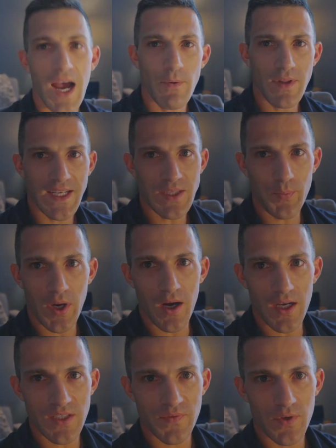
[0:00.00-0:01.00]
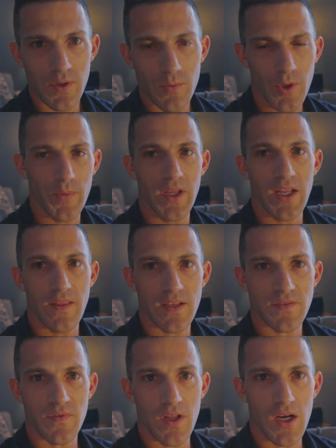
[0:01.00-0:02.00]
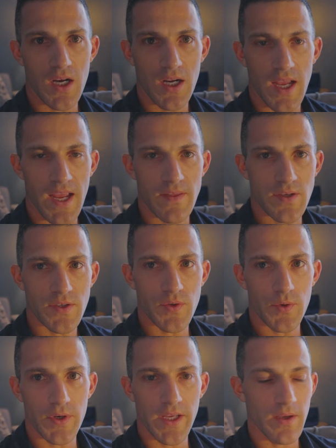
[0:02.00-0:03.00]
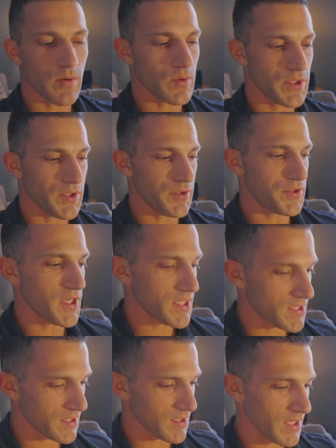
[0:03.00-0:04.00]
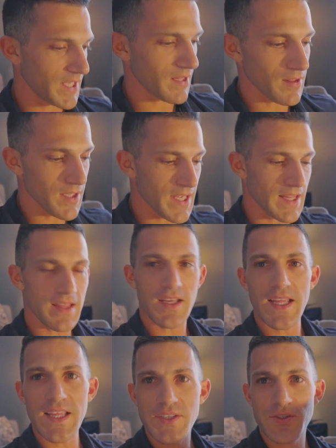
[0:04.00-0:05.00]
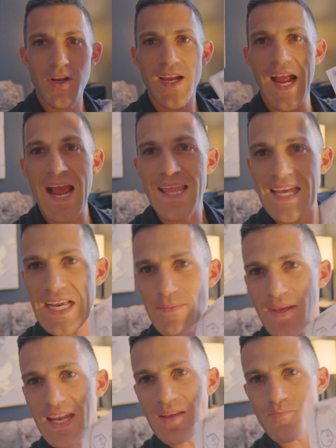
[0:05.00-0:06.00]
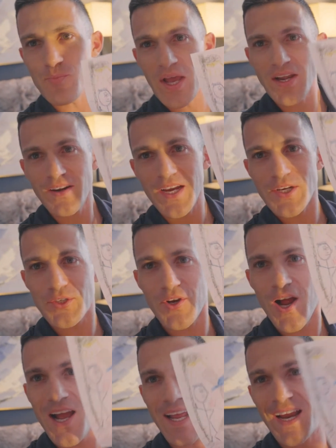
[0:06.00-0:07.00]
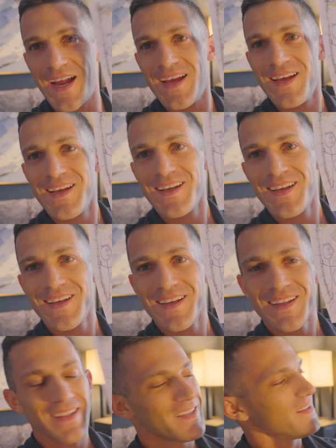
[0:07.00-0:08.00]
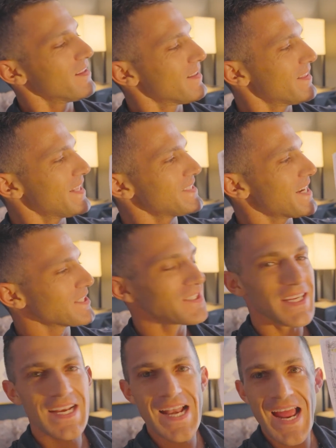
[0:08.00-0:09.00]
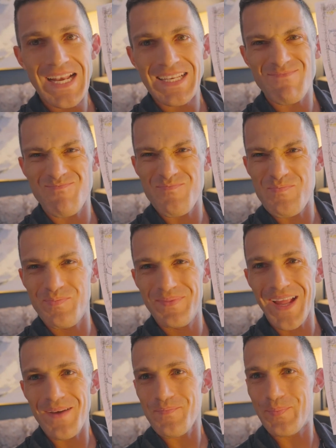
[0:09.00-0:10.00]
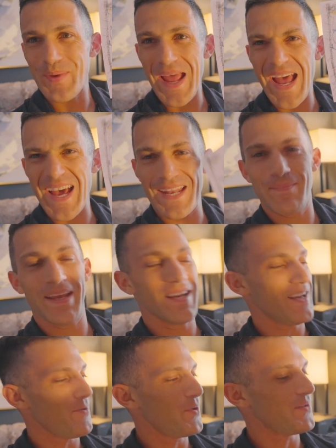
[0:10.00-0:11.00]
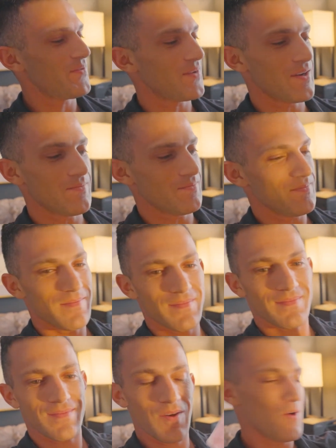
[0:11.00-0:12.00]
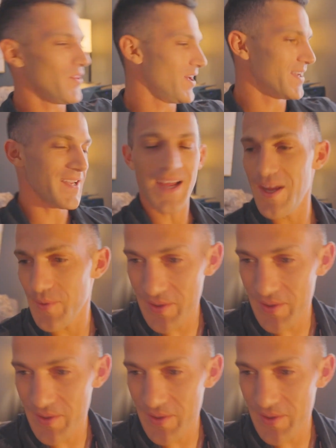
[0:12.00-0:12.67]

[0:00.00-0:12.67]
would like to pause for a moment in this vlog and the story to just like look at look at this drawing. I think I'm getting better at drawing. That's actually not not bad. I mean, I went from hold on. I went